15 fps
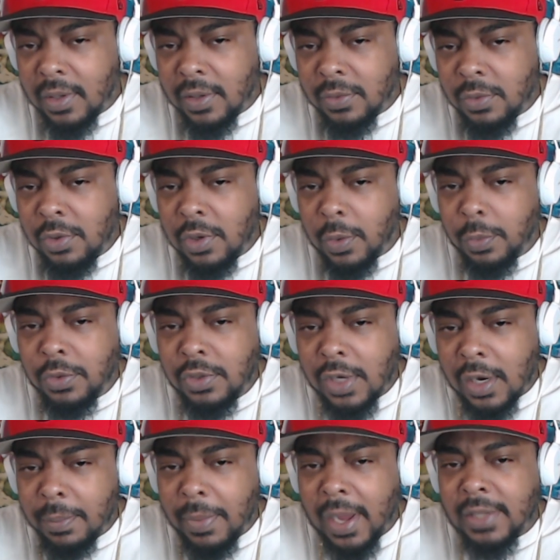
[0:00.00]
You know, you try
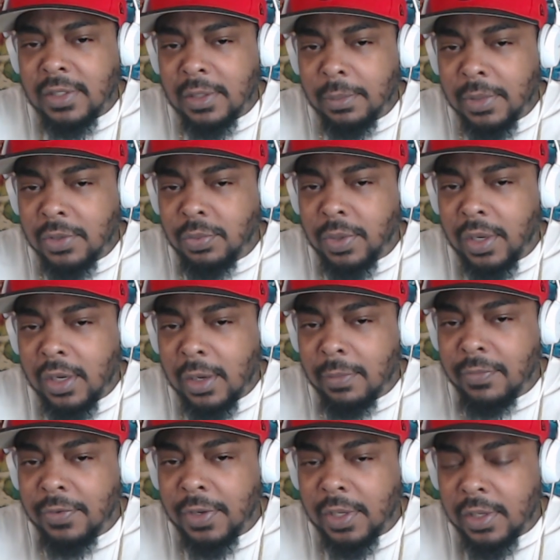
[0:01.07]
to buy something, this when they come
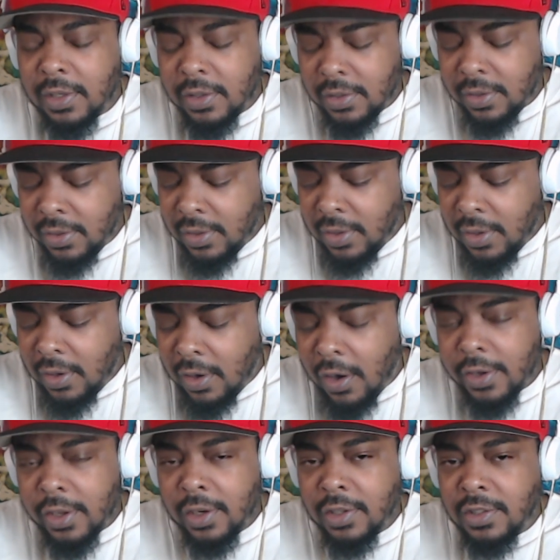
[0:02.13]
for you.
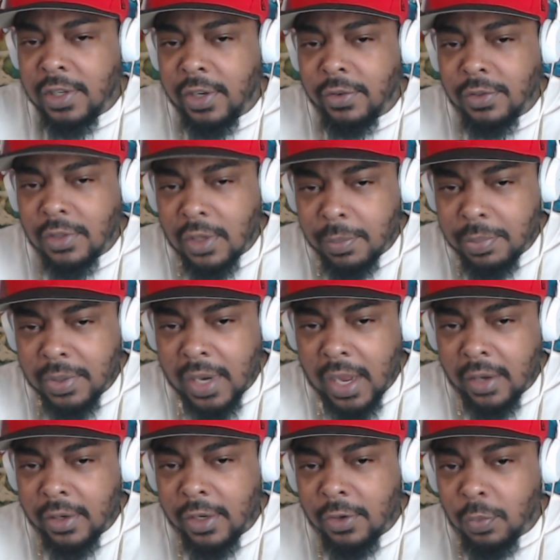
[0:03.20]
All your little secrets get put
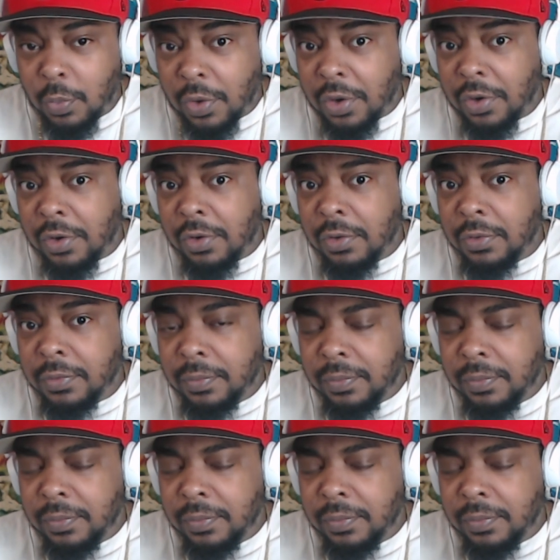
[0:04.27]
out there in the world.